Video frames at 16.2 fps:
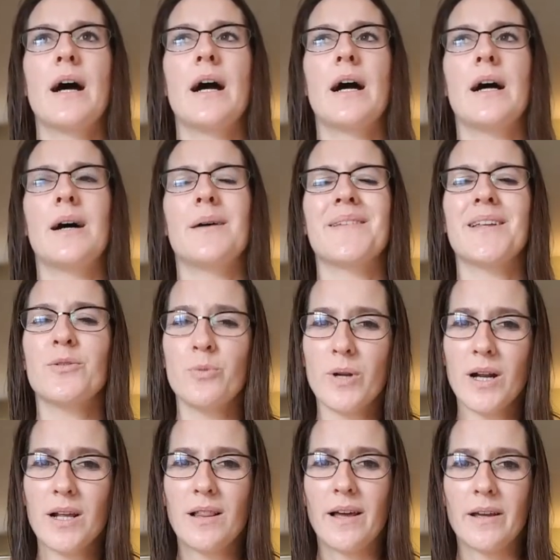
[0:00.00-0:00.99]
That's
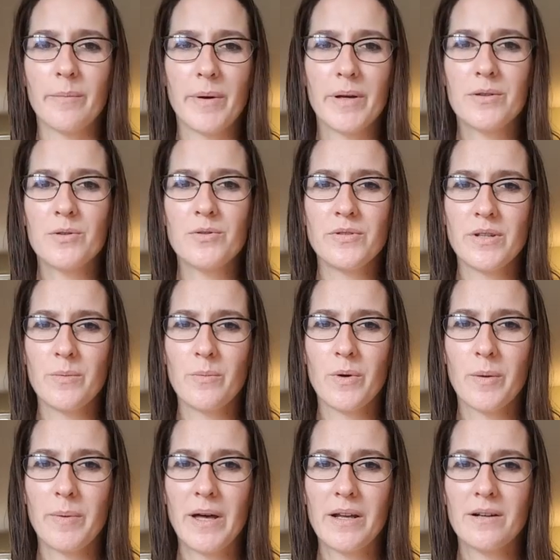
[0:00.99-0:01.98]
what I like about those
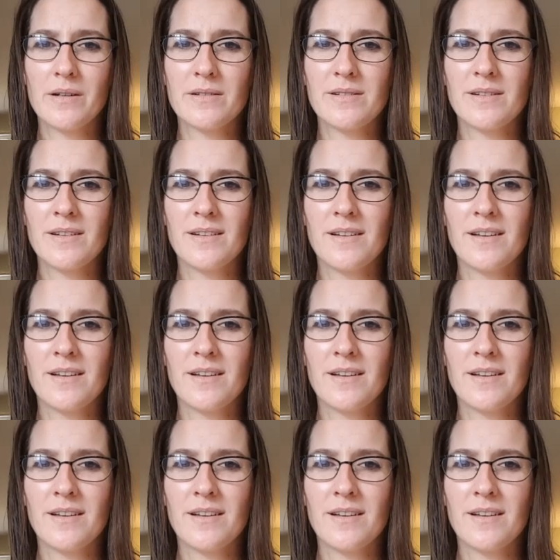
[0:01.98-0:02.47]
Seamwork patterns.